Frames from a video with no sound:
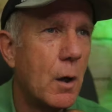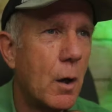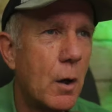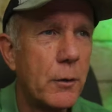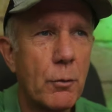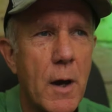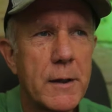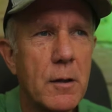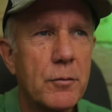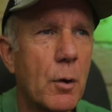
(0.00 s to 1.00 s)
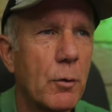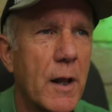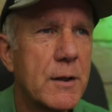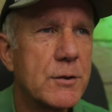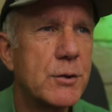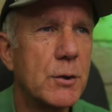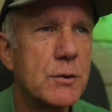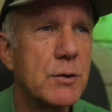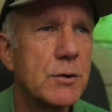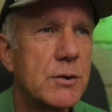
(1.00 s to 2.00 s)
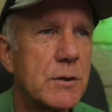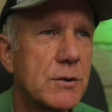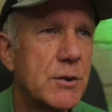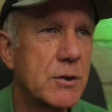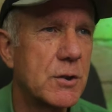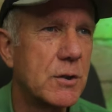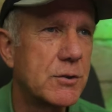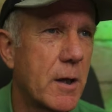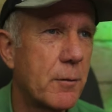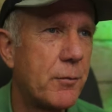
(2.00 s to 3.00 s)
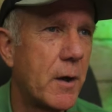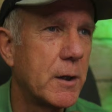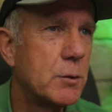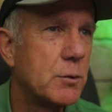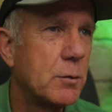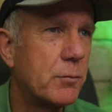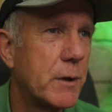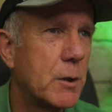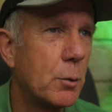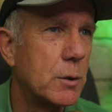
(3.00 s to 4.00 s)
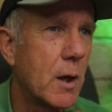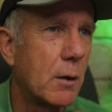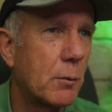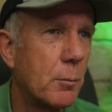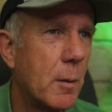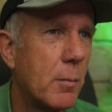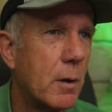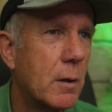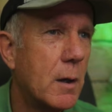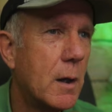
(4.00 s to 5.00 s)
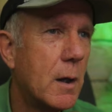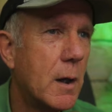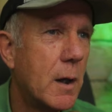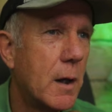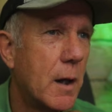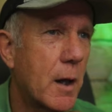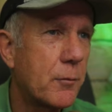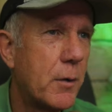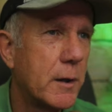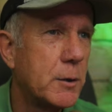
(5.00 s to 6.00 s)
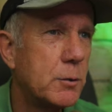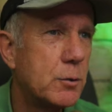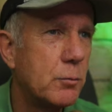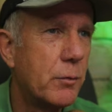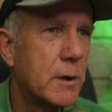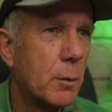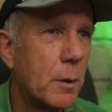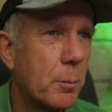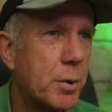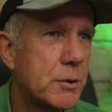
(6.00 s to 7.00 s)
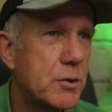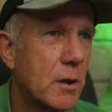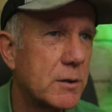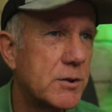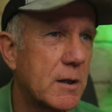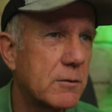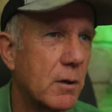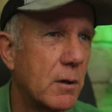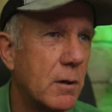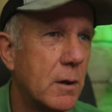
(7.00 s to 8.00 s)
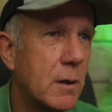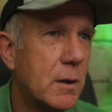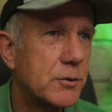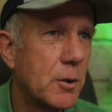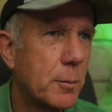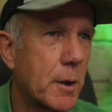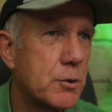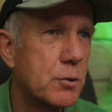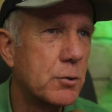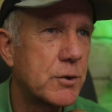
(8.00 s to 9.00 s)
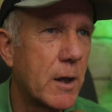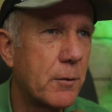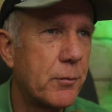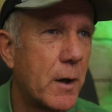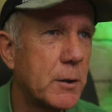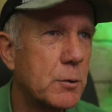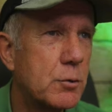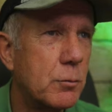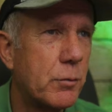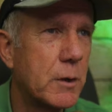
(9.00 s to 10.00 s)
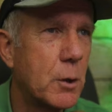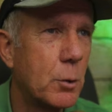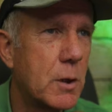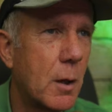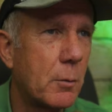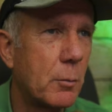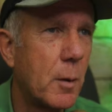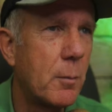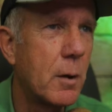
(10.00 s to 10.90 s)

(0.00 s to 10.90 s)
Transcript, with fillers: On the right here, I've got related searches such as how to find a YouTube video you can't remember, how to find a YouTube video with a picture, etc. So I'm going to choose how to find a YouTube video you can't remember.